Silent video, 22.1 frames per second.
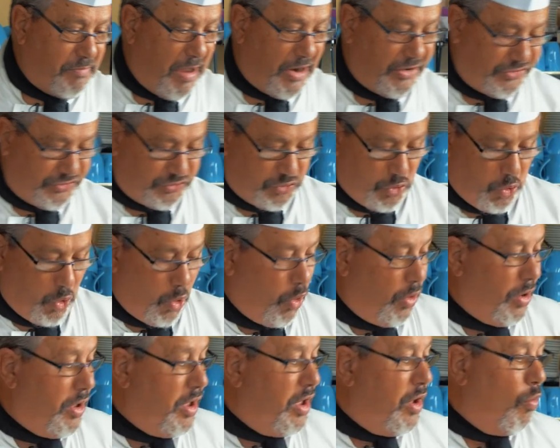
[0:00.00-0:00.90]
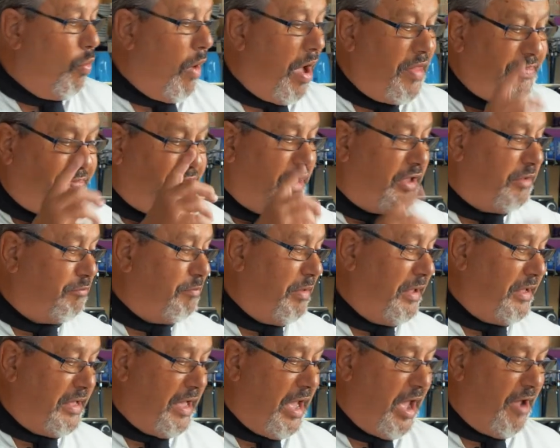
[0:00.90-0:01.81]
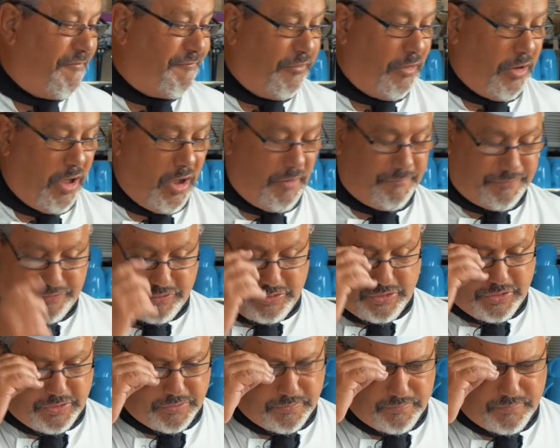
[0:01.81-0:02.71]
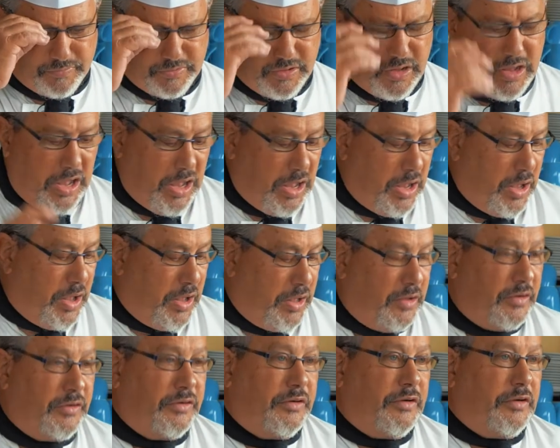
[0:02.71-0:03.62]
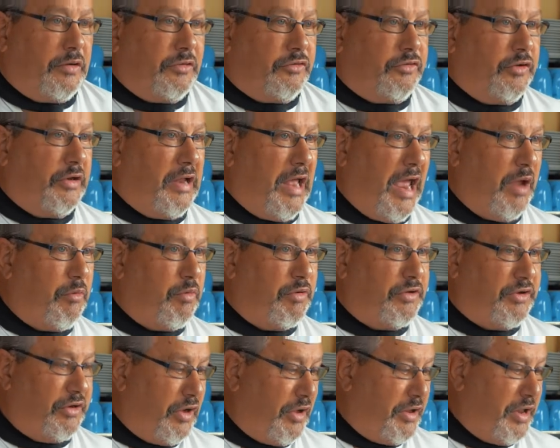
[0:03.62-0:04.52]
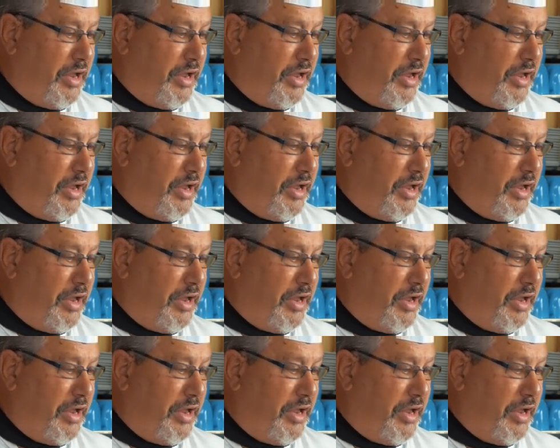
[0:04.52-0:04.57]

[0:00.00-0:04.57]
make sure, one thing be careful of too, today when you got